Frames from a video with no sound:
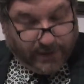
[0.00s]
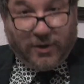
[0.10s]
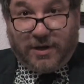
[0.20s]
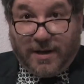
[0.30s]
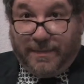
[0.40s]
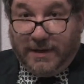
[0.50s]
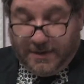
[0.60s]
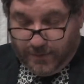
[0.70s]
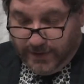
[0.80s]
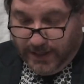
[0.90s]
we look up
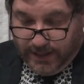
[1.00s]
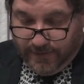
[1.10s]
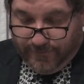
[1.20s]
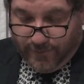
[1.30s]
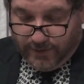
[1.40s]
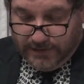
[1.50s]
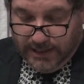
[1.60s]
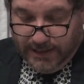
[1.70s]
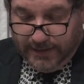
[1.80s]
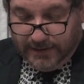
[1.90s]
here what
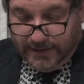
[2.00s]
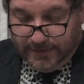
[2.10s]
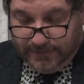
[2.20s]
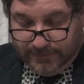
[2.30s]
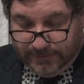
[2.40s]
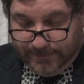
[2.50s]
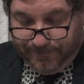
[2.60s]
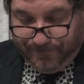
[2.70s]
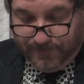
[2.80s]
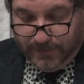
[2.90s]
8014 is.
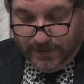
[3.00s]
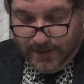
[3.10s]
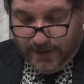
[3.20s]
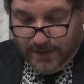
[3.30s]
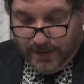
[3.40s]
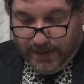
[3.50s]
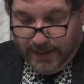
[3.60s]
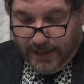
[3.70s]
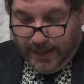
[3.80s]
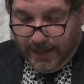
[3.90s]

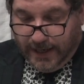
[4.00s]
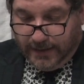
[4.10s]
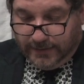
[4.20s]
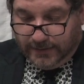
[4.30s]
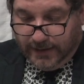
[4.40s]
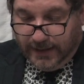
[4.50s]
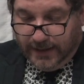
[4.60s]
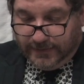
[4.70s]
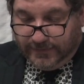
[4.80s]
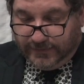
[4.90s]
And
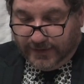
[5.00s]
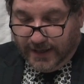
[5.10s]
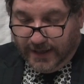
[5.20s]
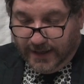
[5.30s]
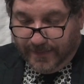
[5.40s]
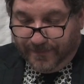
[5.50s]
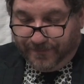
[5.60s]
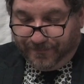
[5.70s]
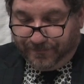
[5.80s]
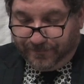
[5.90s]
it's
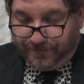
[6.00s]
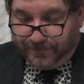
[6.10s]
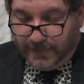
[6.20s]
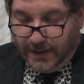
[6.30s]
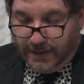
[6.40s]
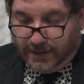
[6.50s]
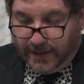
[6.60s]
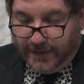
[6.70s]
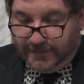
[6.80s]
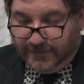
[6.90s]

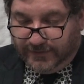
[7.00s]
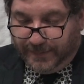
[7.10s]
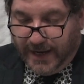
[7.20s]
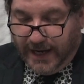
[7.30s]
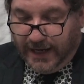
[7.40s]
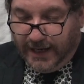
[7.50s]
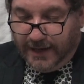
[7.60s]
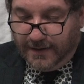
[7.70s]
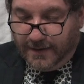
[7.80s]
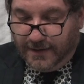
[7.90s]
Glen
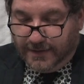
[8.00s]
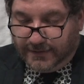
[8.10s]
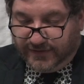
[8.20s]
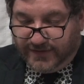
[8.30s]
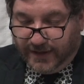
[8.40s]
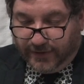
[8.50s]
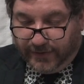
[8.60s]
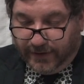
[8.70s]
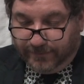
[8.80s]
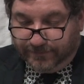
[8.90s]
Spey Distillery.